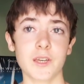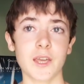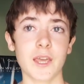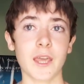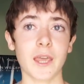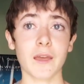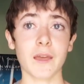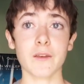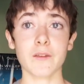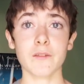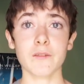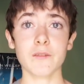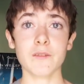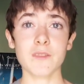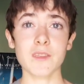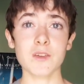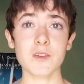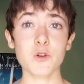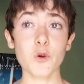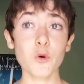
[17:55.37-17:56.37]
and
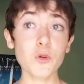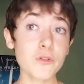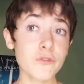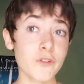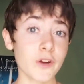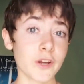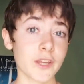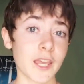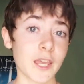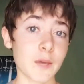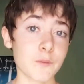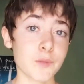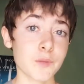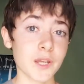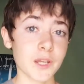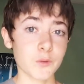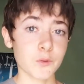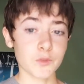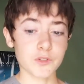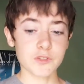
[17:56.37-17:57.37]
the goal of our
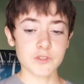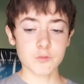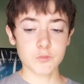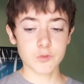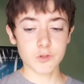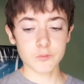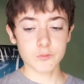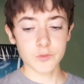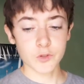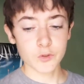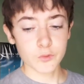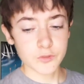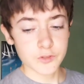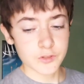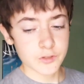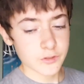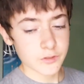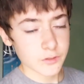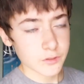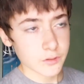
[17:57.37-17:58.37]
campaign was to promote
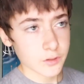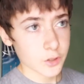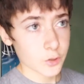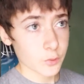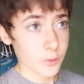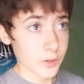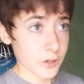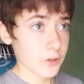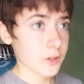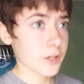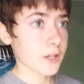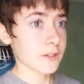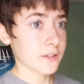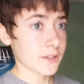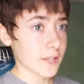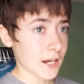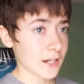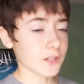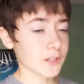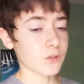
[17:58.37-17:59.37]
career and
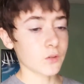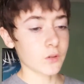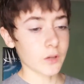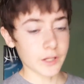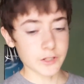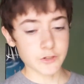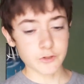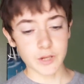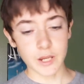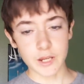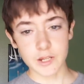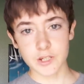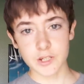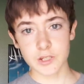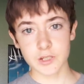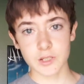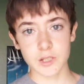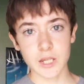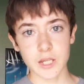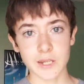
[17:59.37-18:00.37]
technical
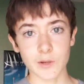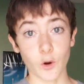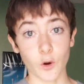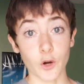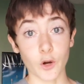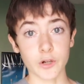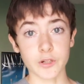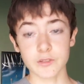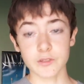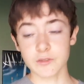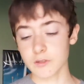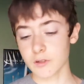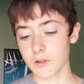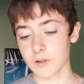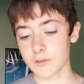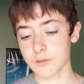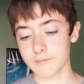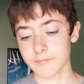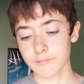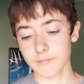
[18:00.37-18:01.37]
education in Arkansas.